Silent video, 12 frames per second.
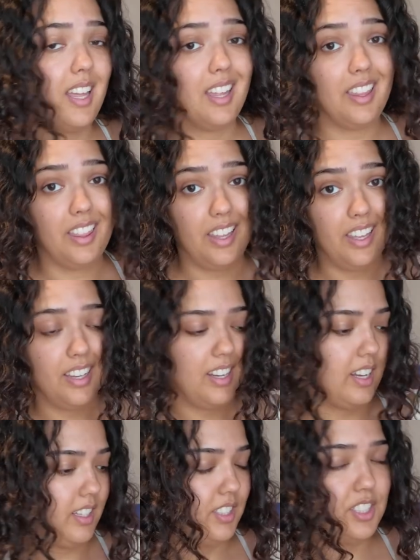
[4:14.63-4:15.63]
and then
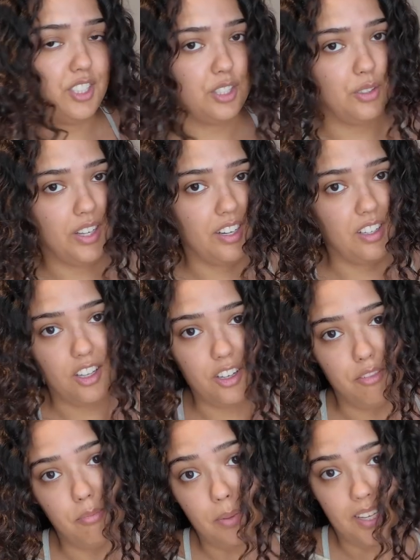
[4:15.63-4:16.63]
I still had a lot
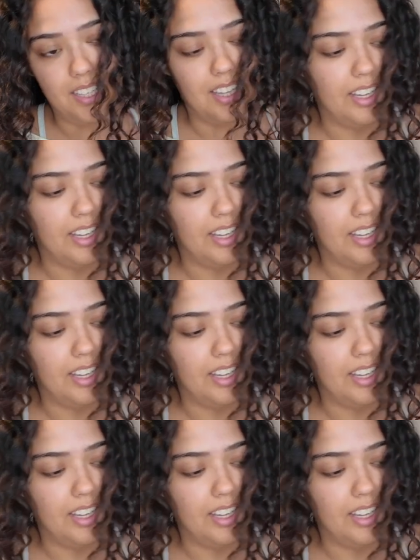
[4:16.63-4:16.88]
of paint